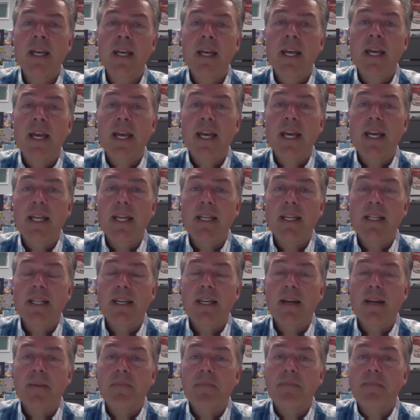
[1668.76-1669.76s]

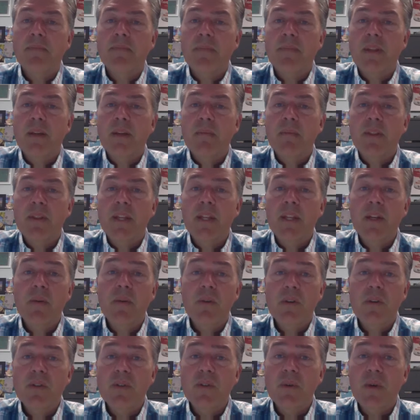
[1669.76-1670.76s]
And but then you
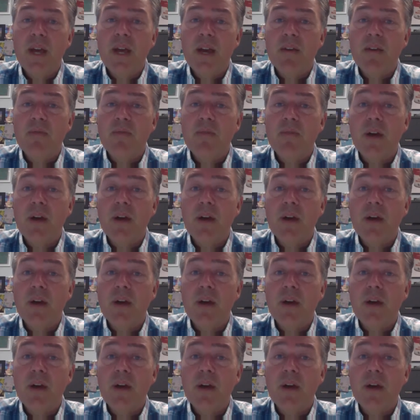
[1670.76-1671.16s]
also have